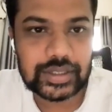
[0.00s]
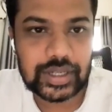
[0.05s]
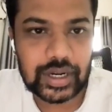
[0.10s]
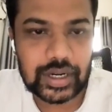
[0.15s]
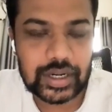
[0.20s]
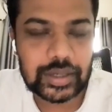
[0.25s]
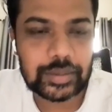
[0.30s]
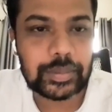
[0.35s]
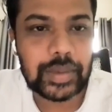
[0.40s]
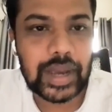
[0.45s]

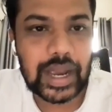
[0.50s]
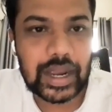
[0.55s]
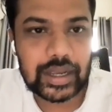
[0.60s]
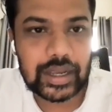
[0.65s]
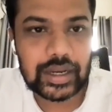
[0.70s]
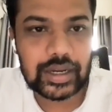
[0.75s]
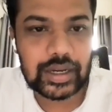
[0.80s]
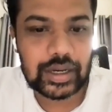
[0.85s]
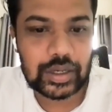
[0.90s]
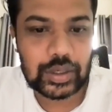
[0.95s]
started
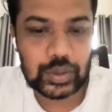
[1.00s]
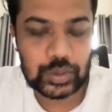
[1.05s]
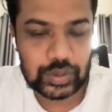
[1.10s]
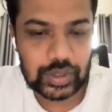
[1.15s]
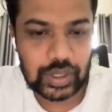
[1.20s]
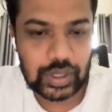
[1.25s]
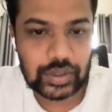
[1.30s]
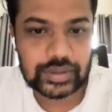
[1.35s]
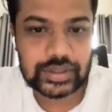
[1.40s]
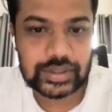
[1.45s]
back in
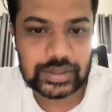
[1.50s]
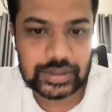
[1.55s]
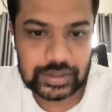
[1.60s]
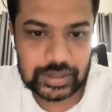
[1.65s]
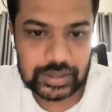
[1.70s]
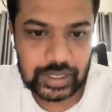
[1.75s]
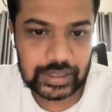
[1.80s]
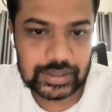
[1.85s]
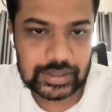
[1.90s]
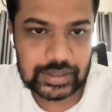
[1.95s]

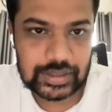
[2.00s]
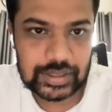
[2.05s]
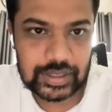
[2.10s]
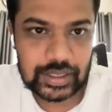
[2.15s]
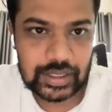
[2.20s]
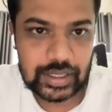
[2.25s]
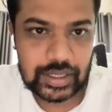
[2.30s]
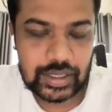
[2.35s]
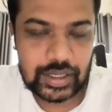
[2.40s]
2006,